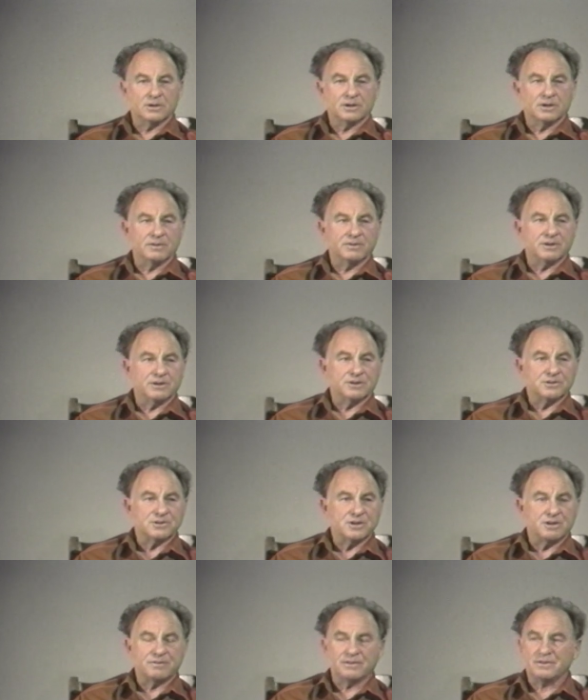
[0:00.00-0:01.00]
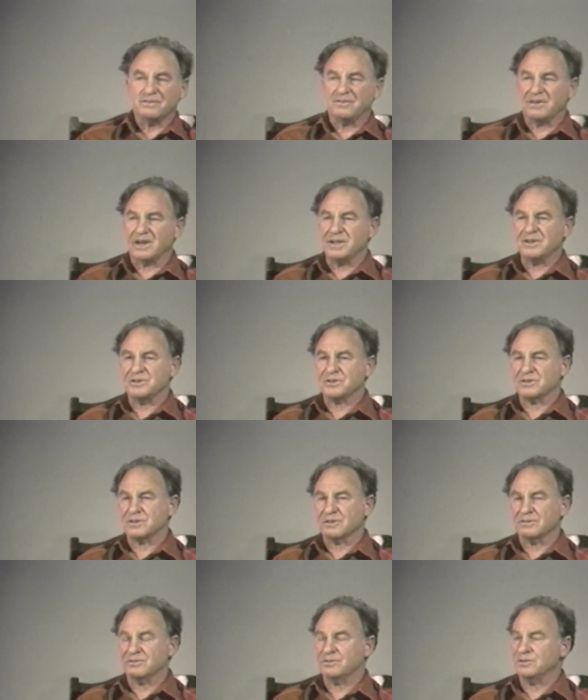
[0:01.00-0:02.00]
giving yourself advice,
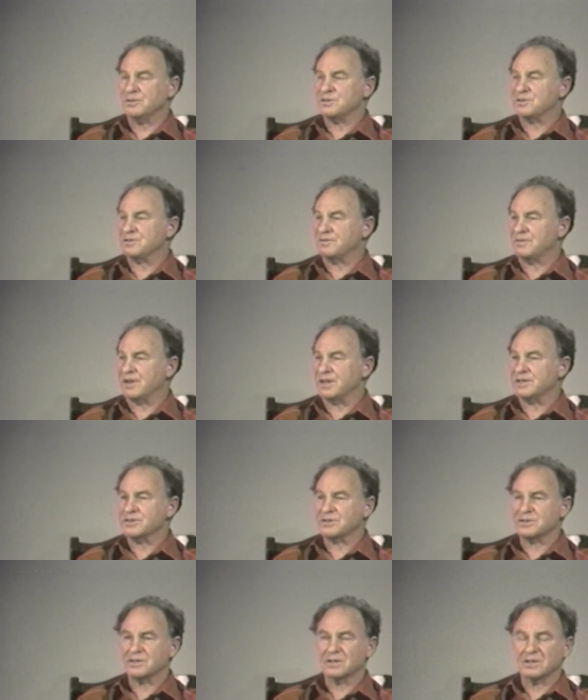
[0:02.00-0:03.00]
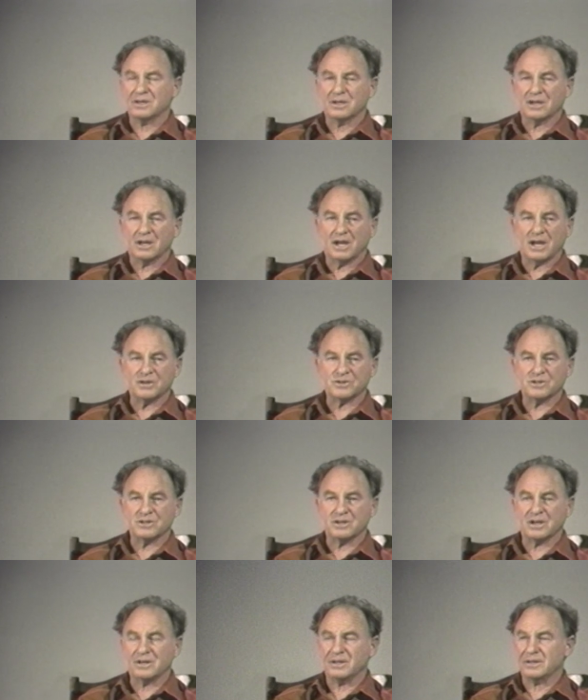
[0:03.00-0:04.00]
foolish advice,
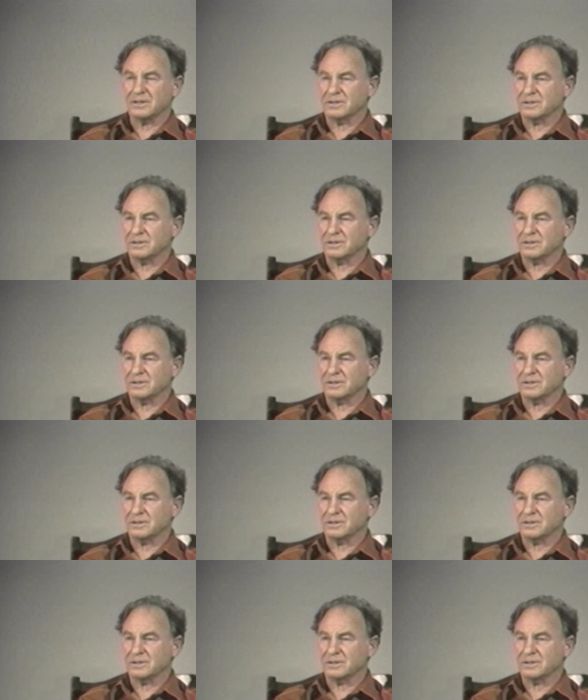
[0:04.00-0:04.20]
hasn't done it.